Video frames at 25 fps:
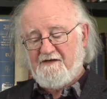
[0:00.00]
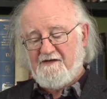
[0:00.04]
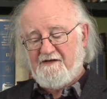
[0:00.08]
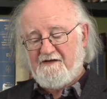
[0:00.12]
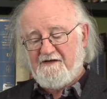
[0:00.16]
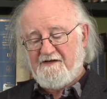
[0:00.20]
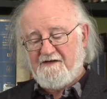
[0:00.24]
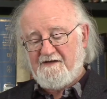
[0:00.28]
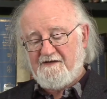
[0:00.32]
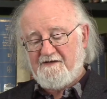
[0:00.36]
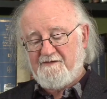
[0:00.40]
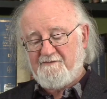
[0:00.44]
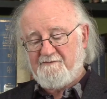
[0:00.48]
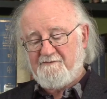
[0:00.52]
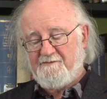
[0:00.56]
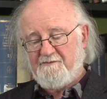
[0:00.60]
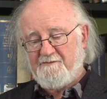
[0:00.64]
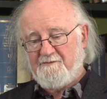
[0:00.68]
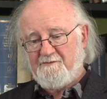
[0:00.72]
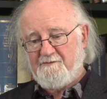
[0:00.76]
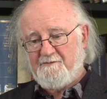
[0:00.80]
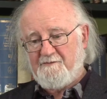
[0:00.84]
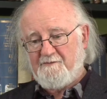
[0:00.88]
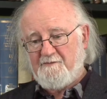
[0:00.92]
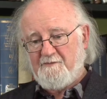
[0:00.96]
And
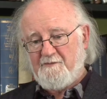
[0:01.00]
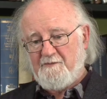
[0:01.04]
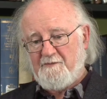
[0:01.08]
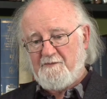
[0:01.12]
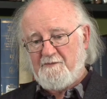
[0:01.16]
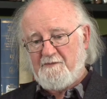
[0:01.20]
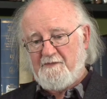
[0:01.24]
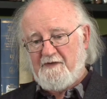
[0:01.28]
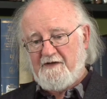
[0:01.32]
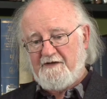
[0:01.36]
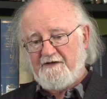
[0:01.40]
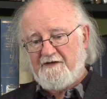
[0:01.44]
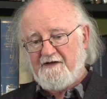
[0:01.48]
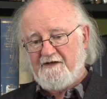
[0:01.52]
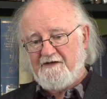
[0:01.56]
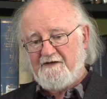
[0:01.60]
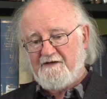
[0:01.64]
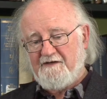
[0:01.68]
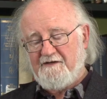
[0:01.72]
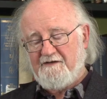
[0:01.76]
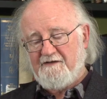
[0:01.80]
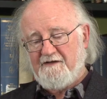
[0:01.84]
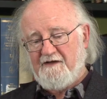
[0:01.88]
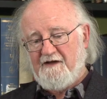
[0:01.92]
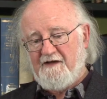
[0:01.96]
I
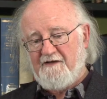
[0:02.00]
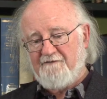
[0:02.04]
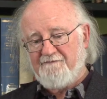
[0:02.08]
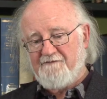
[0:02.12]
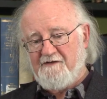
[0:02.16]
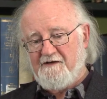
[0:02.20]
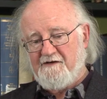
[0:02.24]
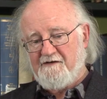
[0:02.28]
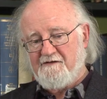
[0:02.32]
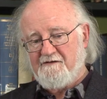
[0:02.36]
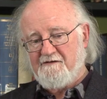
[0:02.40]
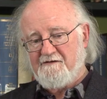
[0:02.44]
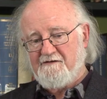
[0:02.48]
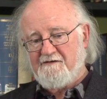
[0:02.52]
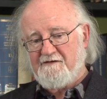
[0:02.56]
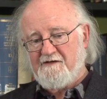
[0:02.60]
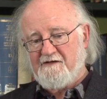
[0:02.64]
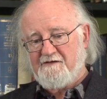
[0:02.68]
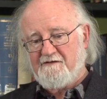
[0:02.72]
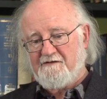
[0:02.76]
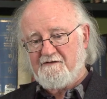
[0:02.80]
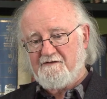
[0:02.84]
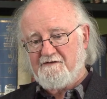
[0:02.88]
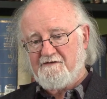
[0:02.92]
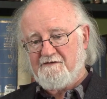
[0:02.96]
have learned
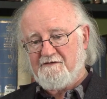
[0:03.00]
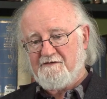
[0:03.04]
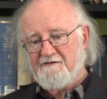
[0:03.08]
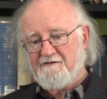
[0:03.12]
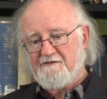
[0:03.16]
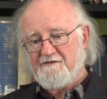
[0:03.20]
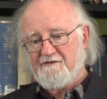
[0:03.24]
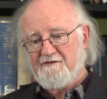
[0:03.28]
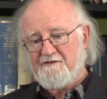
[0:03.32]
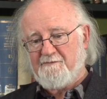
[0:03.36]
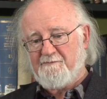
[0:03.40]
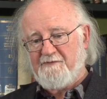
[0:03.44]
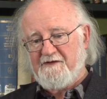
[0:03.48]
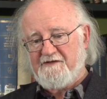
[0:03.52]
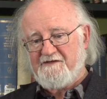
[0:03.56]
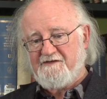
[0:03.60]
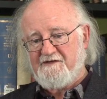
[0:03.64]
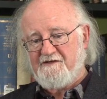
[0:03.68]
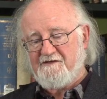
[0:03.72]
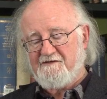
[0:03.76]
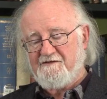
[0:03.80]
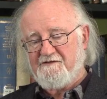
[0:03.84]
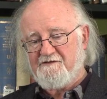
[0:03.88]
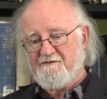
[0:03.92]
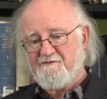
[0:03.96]
that the best
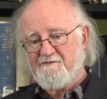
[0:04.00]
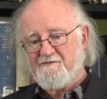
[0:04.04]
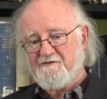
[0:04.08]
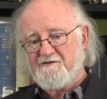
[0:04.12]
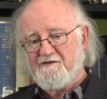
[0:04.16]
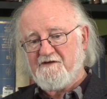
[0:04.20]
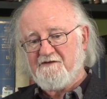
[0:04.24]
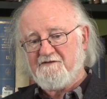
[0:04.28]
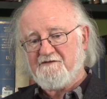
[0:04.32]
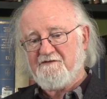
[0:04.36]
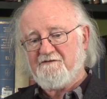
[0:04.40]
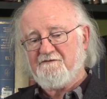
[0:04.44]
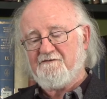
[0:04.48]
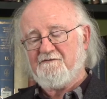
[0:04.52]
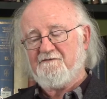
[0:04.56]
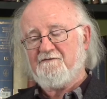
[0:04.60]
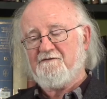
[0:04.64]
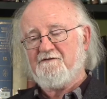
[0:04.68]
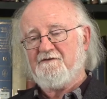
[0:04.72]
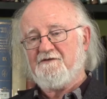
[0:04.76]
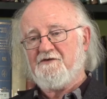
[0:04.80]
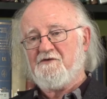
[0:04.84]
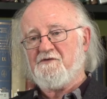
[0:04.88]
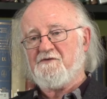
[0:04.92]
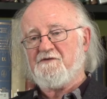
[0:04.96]
thing to do is not to
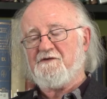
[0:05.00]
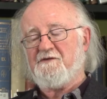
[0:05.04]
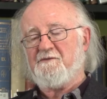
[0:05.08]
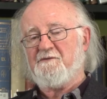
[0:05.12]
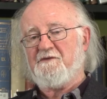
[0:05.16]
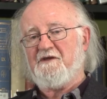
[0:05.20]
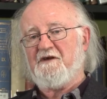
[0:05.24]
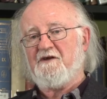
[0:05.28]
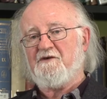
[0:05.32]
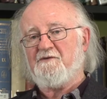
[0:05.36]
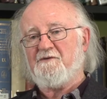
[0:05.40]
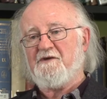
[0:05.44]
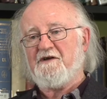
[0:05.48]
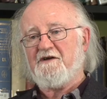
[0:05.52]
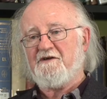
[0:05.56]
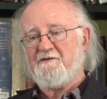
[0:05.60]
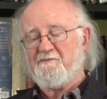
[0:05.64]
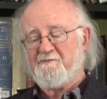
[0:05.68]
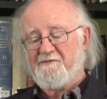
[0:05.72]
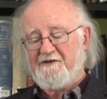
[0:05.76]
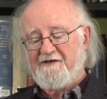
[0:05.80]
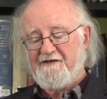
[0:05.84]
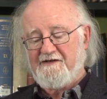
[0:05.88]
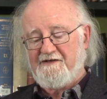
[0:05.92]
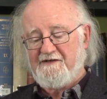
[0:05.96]
throw something away
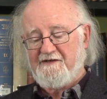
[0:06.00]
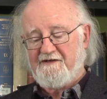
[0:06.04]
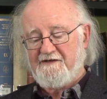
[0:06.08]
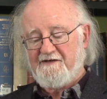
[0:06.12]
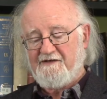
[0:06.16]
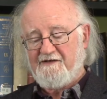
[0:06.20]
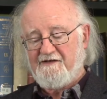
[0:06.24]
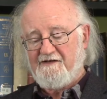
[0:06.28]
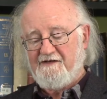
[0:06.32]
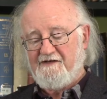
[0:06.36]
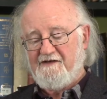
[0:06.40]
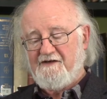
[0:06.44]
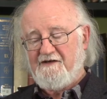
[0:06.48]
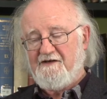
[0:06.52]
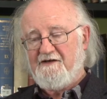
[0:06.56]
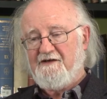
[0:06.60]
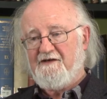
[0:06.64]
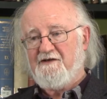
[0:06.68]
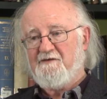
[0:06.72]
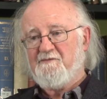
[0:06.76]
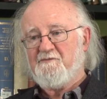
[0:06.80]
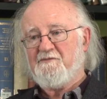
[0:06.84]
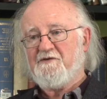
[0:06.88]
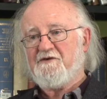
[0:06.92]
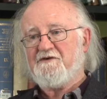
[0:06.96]
completely,
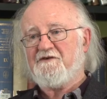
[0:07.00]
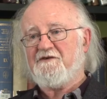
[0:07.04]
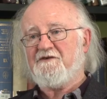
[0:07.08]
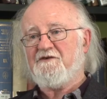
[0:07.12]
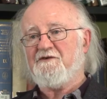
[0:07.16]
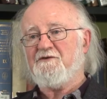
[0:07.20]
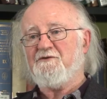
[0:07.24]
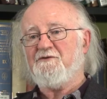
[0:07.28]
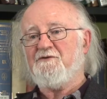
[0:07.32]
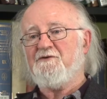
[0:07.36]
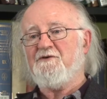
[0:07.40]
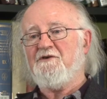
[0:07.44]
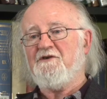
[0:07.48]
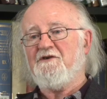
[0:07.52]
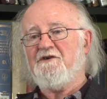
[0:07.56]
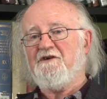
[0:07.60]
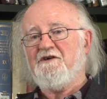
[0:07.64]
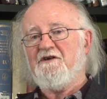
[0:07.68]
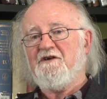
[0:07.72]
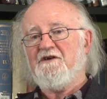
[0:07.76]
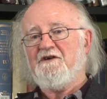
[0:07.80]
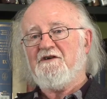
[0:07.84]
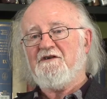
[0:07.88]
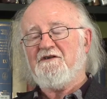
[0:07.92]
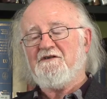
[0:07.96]
but to
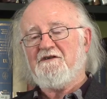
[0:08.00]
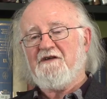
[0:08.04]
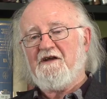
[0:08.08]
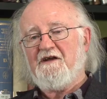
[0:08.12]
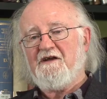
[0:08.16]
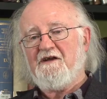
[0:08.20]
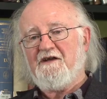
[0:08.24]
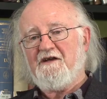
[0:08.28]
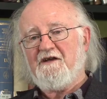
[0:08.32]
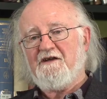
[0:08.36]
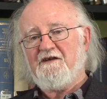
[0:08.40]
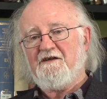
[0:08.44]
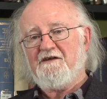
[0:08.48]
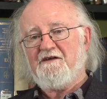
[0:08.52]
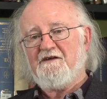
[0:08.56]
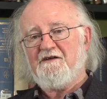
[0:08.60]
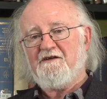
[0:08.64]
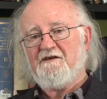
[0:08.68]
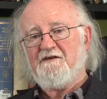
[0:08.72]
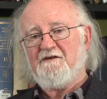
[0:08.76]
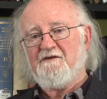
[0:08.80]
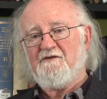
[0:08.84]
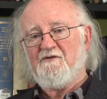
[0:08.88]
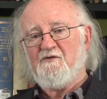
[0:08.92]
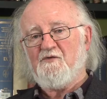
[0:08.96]
take
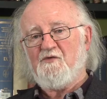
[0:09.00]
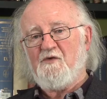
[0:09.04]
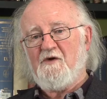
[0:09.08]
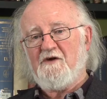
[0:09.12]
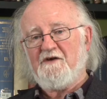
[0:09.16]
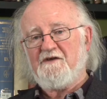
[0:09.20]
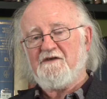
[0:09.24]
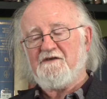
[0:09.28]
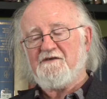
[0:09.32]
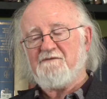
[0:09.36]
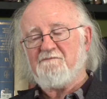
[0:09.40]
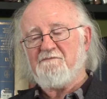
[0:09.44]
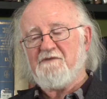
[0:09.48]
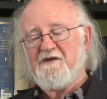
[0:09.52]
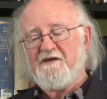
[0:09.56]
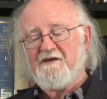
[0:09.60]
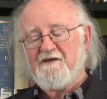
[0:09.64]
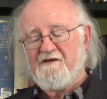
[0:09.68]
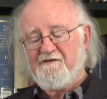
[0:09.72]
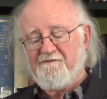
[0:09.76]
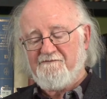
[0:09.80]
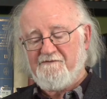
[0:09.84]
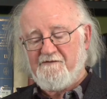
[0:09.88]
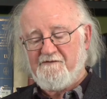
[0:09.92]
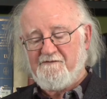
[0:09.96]
what is
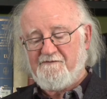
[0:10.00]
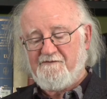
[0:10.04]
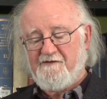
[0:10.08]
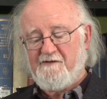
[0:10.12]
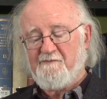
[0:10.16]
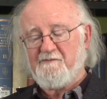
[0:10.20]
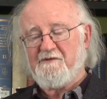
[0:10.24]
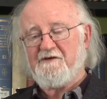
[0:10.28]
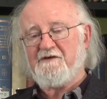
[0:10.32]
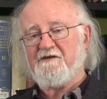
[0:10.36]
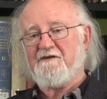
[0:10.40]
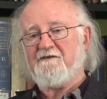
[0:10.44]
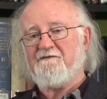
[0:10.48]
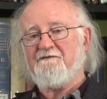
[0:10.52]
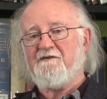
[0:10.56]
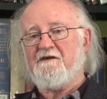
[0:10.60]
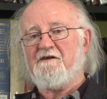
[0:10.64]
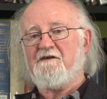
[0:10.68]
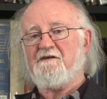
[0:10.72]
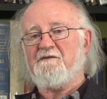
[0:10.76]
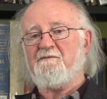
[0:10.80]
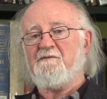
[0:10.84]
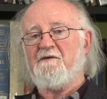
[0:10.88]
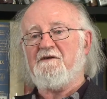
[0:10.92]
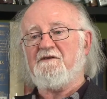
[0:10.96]
meaningful from it as far
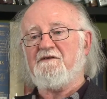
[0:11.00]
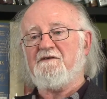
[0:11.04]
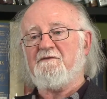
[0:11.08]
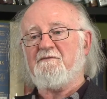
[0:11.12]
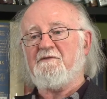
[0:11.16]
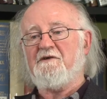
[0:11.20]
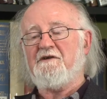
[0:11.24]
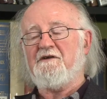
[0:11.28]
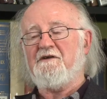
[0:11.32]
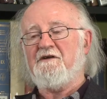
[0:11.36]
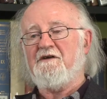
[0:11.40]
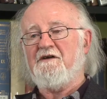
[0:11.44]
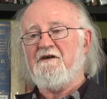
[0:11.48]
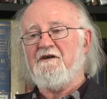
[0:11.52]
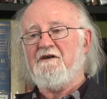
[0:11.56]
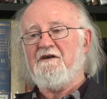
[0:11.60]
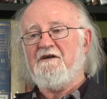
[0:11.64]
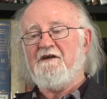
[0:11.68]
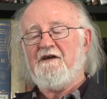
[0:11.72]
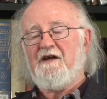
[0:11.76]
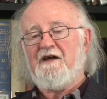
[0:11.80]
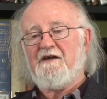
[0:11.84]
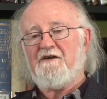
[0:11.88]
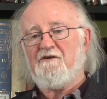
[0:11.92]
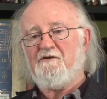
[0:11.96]
as possible
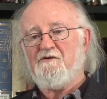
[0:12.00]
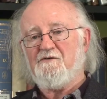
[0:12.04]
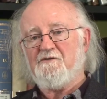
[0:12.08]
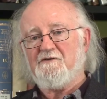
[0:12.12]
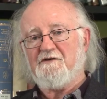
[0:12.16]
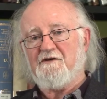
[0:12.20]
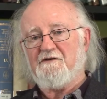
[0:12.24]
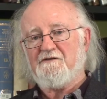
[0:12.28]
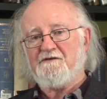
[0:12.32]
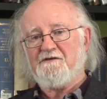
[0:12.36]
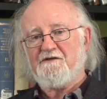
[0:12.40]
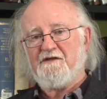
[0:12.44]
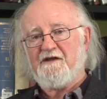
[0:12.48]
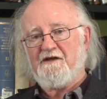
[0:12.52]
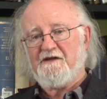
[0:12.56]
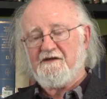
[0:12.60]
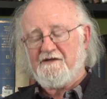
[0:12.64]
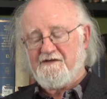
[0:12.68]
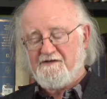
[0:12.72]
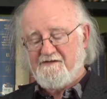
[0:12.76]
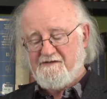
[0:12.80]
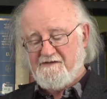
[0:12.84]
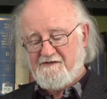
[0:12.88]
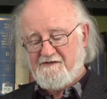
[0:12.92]
and hold on to that.